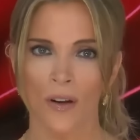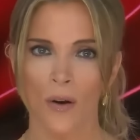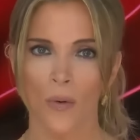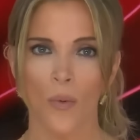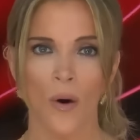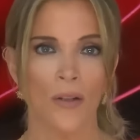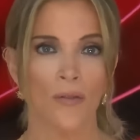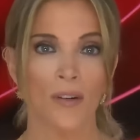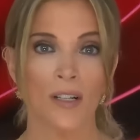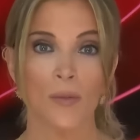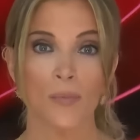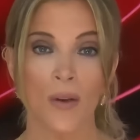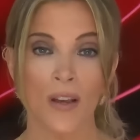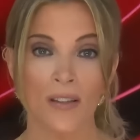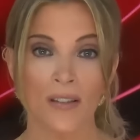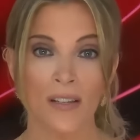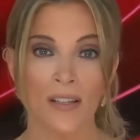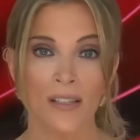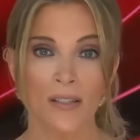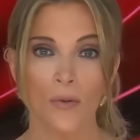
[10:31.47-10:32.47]
Whether it's
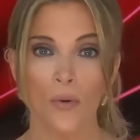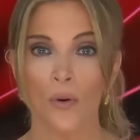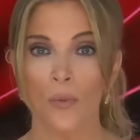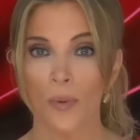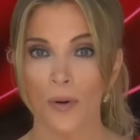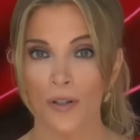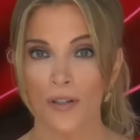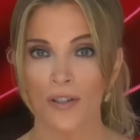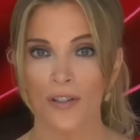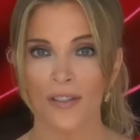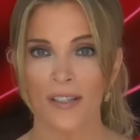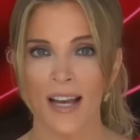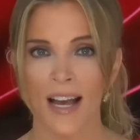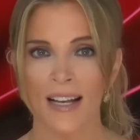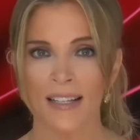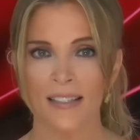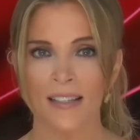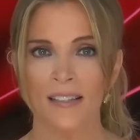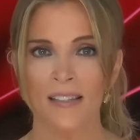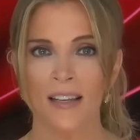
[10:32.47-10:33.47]
business or personal
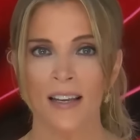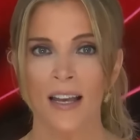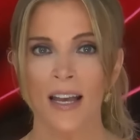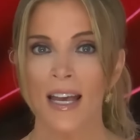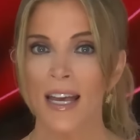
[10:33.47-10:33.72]
taxes,